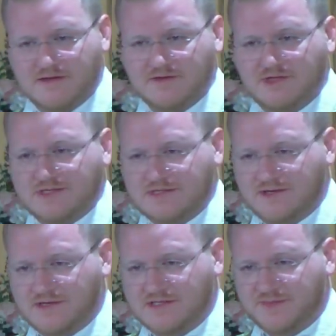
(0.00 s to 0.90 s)
Jesus
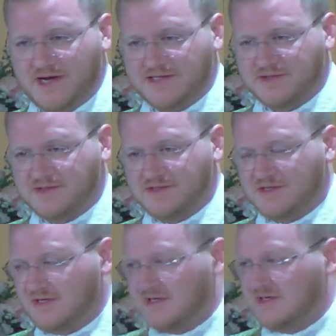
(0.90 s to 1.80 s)
told his apostles
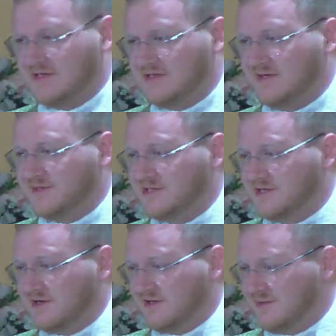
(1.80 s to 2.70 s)
certain demons
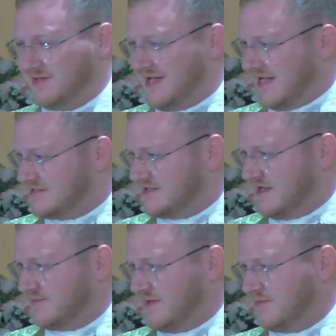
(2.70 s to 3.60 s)
could only be cast
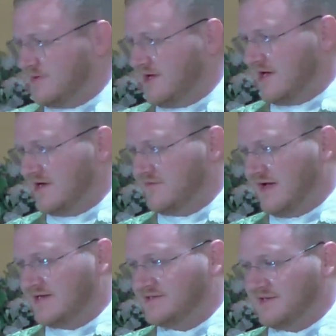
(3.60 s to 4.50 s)
out by prayer and
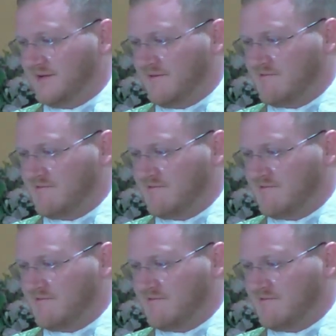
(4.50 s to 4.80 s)
fasting.